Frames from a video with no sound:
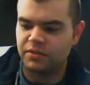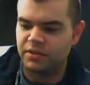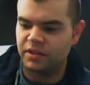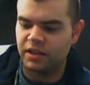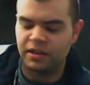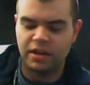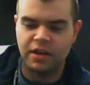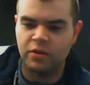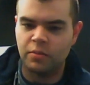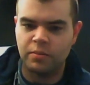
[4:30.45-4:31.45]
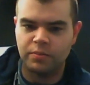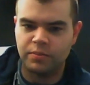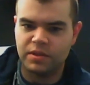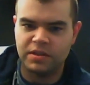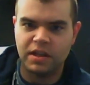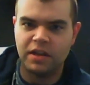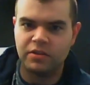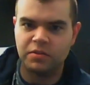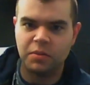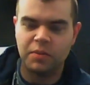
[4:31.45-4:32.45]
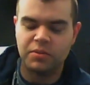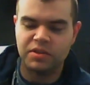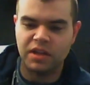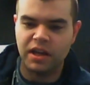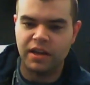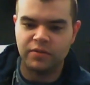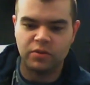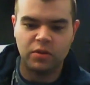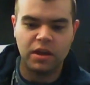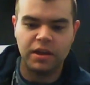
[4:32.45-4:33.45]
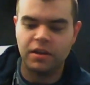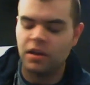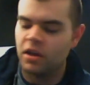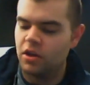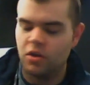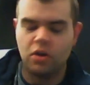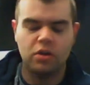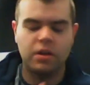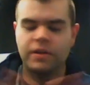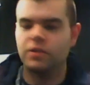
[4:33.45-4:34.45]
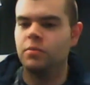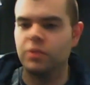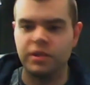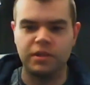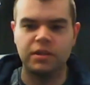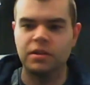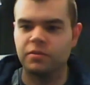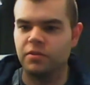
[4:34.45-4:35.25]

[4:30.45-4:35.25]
I know the styles of papers that I have to write are completely different.